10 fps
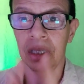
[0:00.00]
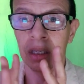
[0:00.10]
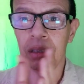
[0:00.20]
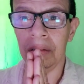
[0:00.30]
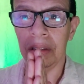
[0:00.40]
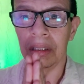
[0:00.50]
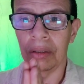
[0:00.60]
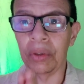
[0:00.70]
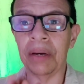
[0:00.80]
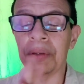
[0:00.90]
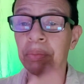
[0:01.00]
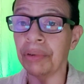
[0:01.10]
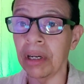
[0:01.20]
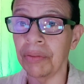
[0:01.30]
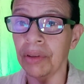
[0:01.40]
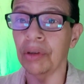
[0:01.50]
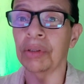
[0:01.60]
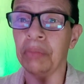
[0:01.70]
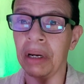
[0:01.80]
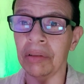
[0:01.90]
You know? We have to pray for
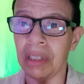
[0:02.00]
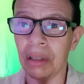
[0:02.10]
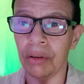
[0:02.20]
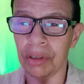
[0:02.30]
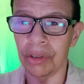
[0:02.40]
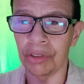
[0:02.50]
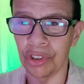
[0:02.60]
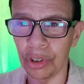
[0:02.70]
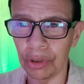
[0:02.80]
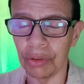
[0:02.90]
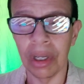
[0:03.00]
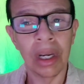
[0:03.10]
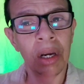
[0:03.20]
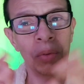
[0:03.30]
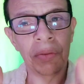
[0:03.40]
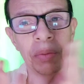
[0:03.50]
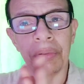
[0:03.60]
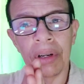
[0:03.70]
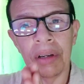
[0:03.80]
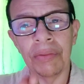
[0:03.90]
those parents that lost their children. We have to
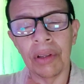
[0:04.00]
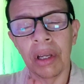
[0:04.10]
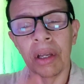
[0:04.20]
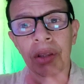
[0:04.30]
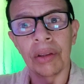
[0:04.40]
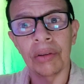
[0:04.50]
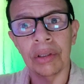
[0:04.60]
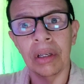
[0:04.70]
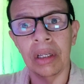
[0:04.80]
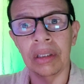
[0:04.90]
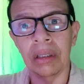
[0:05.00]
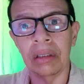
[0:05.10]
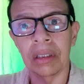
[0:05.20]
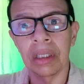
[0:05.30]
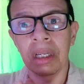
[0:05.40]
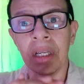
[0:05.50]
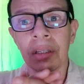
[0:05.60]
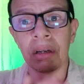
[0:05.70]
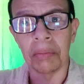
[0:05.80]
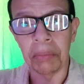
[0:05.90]
pray for those adults
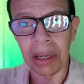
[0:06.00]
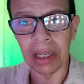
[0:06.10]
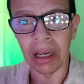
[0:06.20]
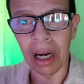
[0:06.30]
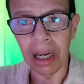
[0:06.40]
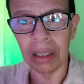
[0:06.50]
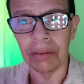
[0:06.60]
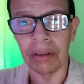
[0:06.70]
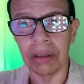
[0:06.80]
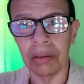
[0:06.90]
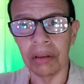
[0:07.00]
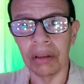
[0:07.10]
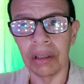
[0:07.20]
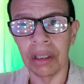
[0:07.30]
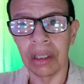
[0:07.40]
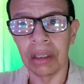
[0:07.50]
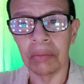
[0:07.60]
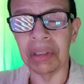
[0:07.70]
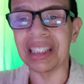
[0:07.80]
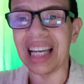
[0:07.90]
that are gone,
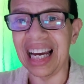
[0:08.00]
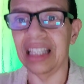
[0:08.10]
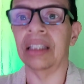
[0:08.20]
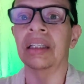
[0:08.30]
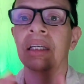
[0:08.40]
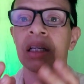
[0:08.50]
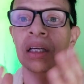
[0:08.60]
misguided